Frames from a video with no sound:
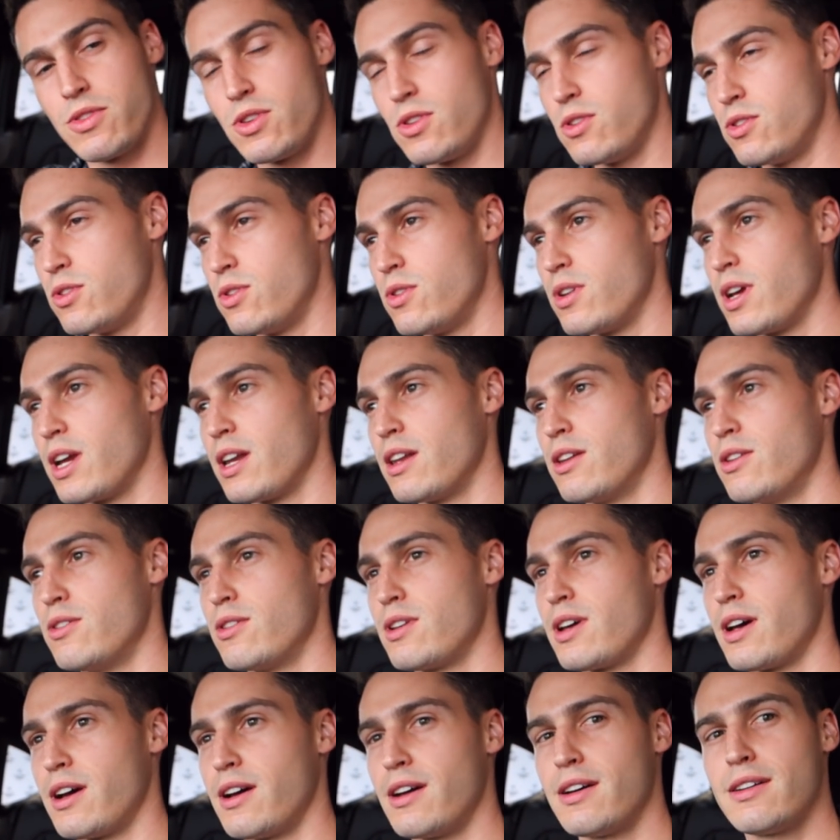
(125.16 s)
you do get a new
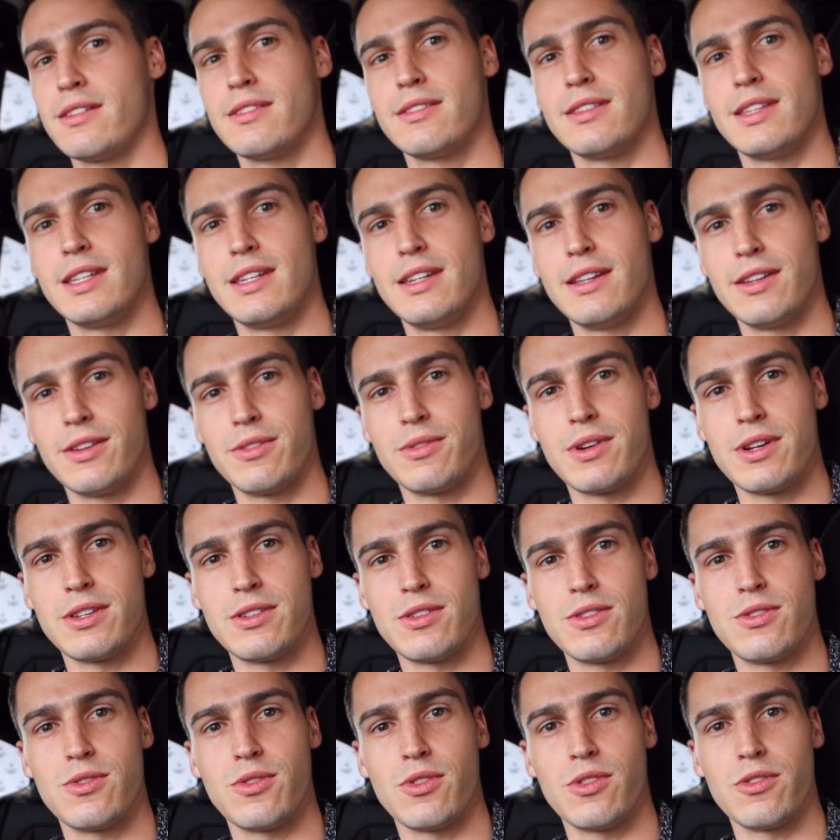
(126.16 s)
car, the dealer runs
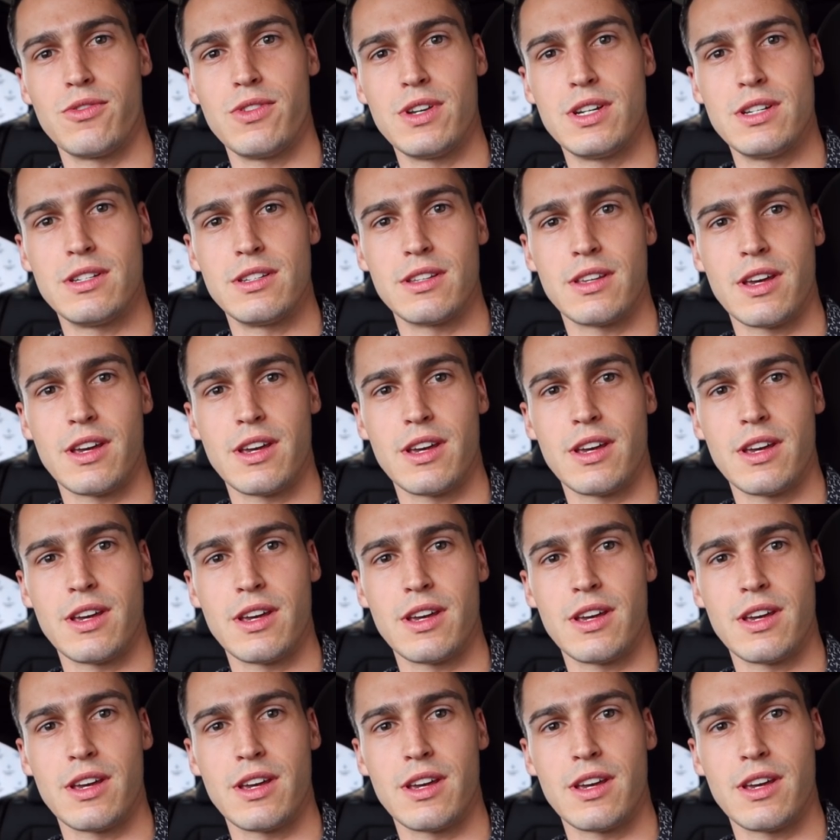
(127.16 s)
you through all the features of the